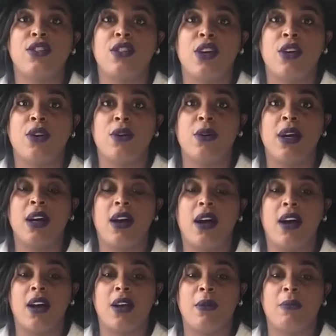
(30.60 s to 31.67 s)
So
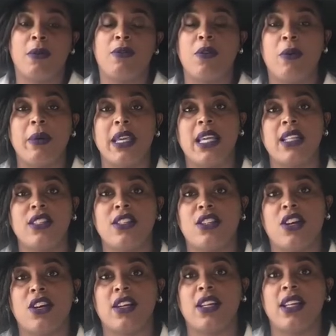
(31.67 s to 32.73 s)
um, before we get
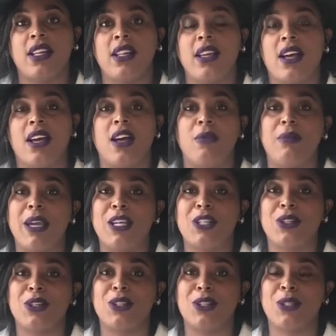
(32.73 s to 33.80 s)
started, uh, make
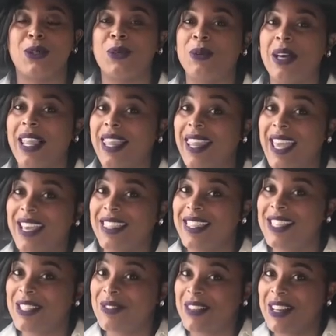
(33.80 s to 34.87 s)
sure to like
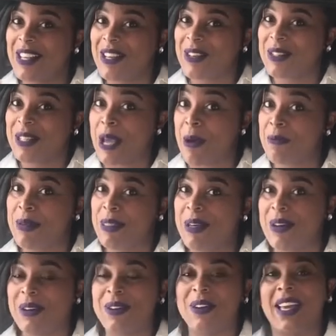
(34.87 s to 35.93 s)
this video down
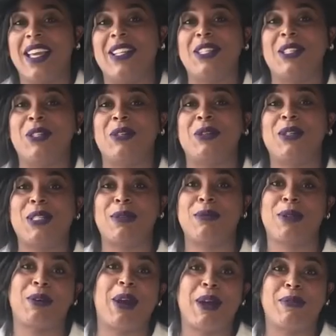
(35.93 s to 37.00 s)
below and to
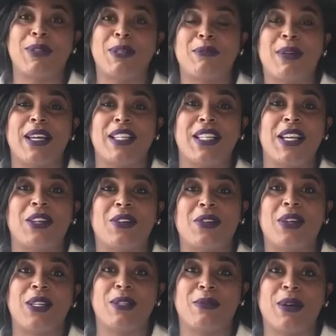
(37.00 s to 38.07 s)
subscribe to my
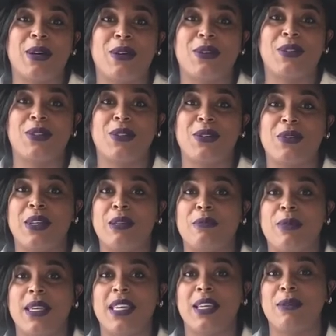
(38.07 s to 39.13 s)
channel as well so you
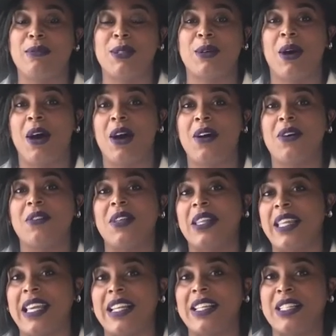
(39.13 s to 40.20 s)
can be hip to all the
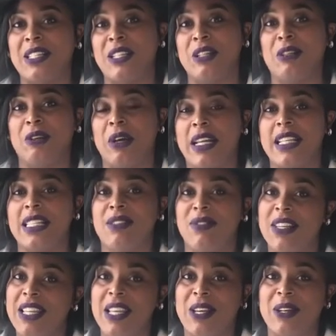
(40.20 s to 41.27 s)
latest and greatest
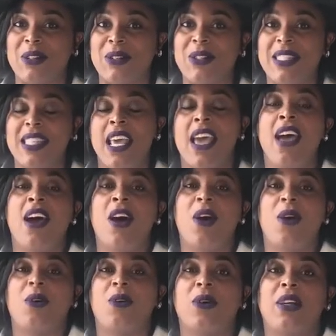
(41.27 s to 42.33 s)
videos
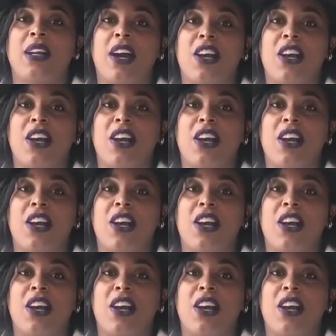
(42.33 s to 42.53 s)
on